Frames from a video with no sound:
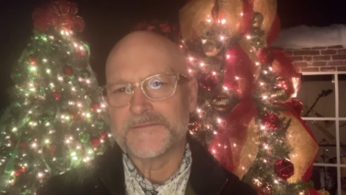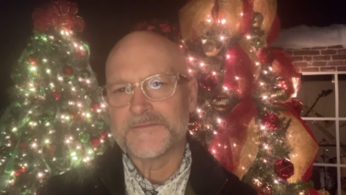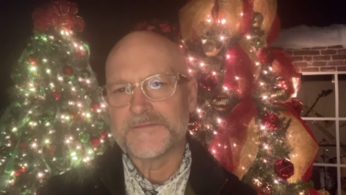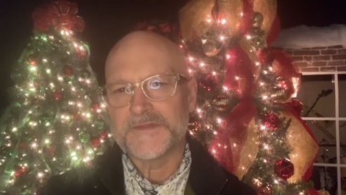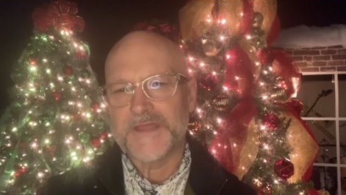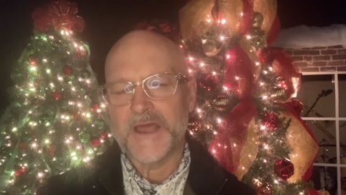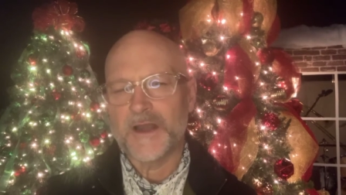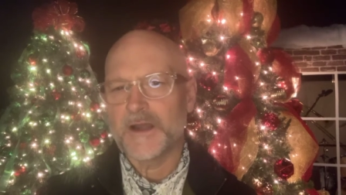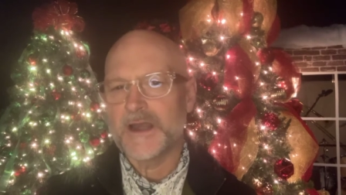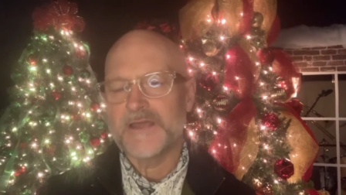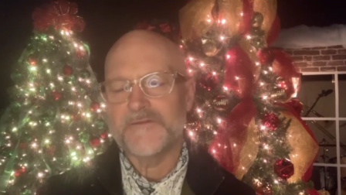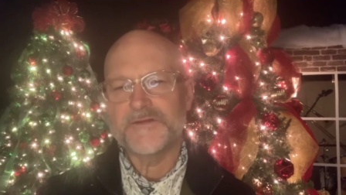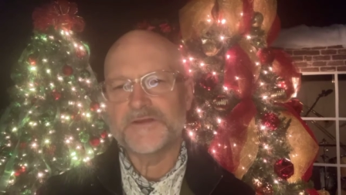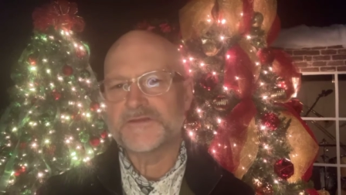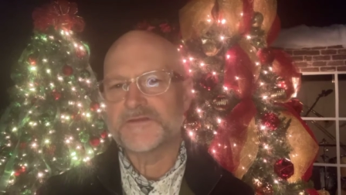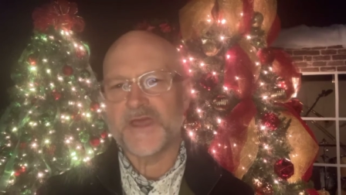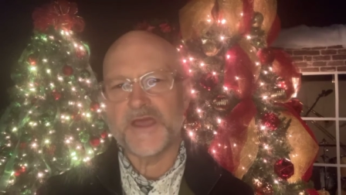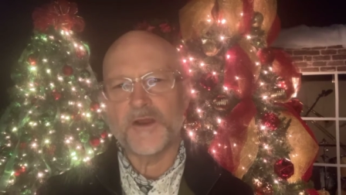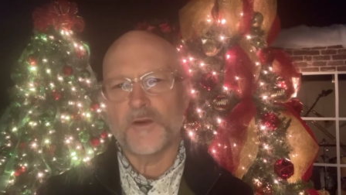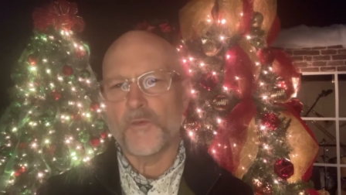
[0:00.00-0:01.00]
They don't even
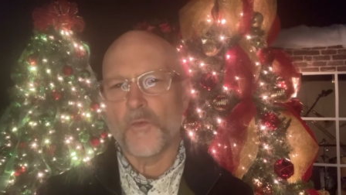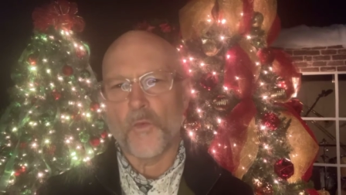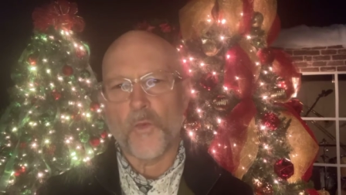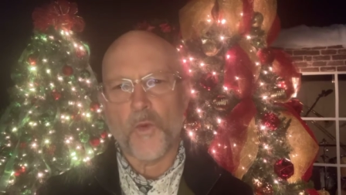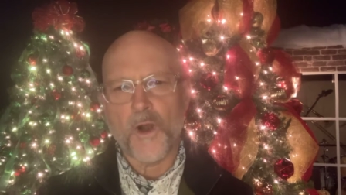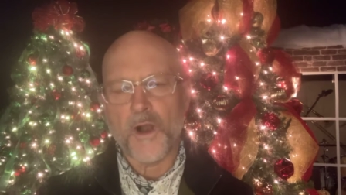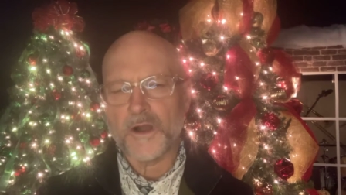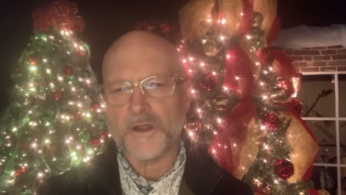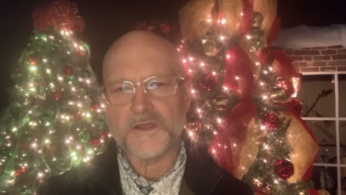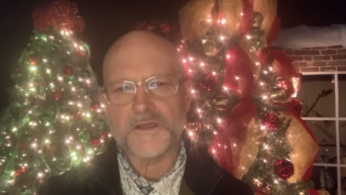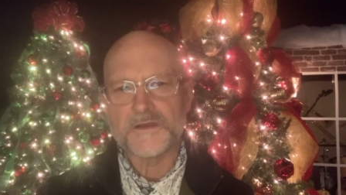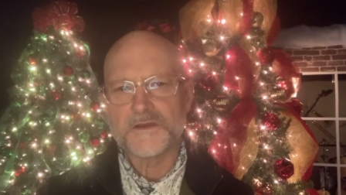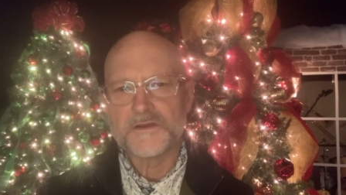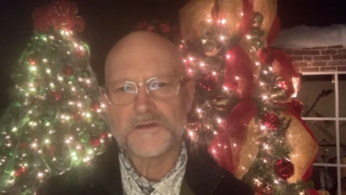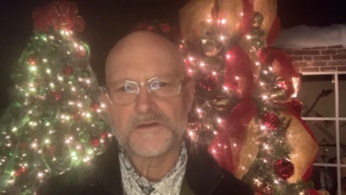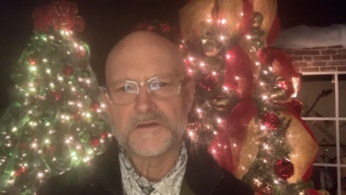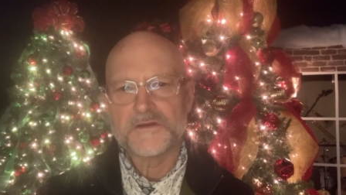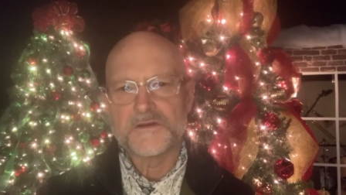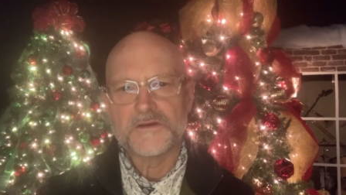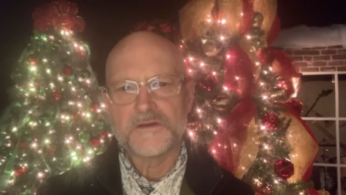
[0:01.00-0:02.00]
they don't work
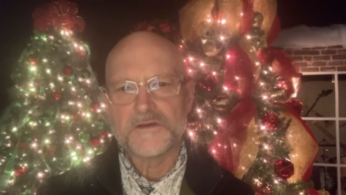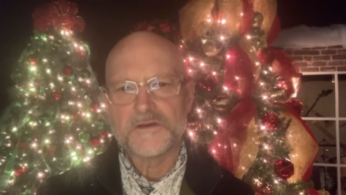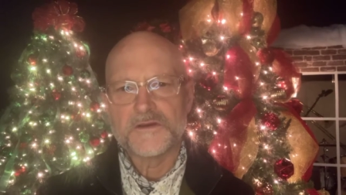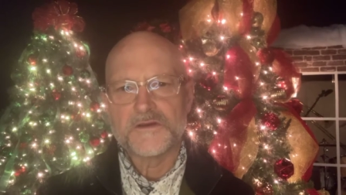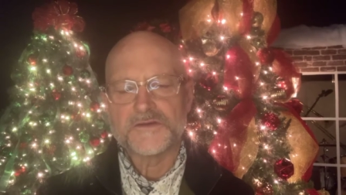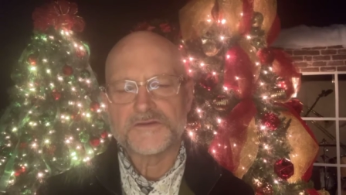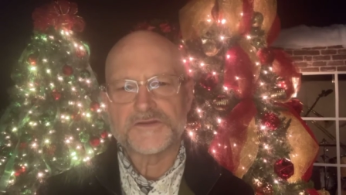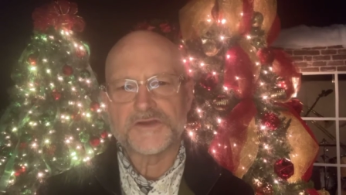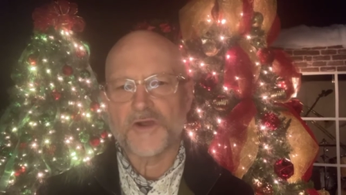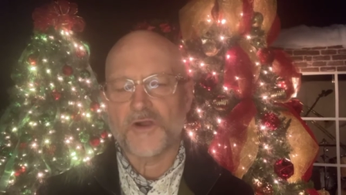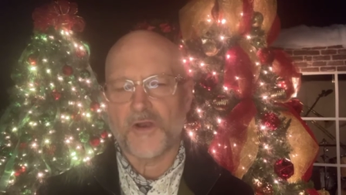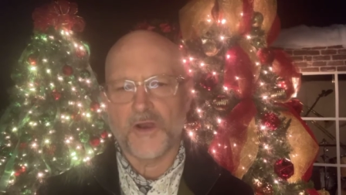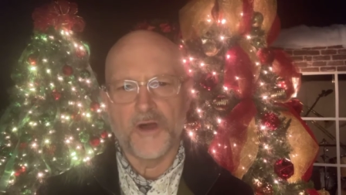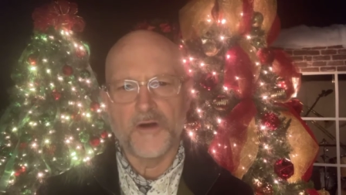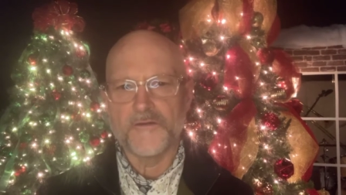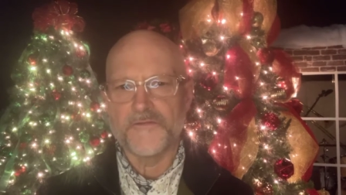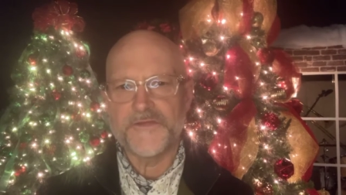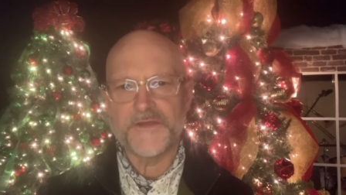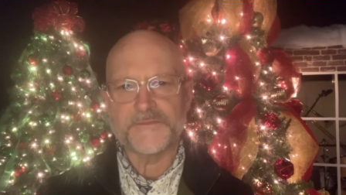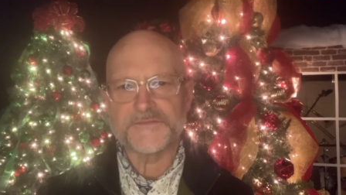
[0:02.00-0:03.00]
to
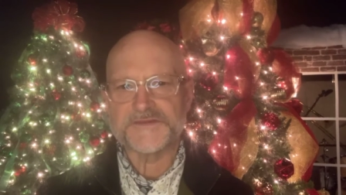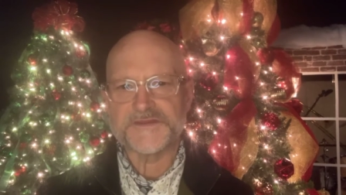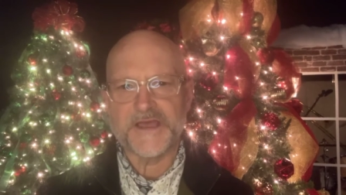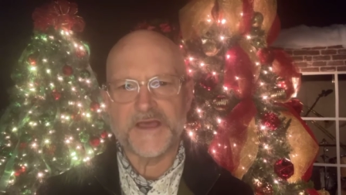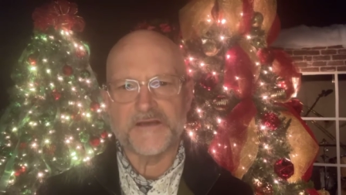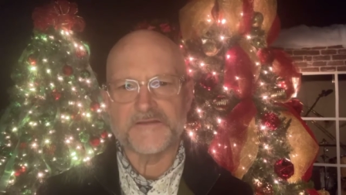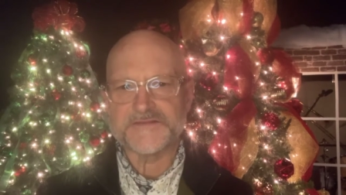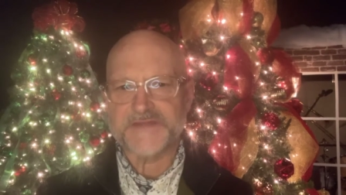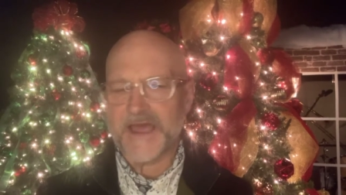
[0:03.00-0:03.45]
clothe themselves.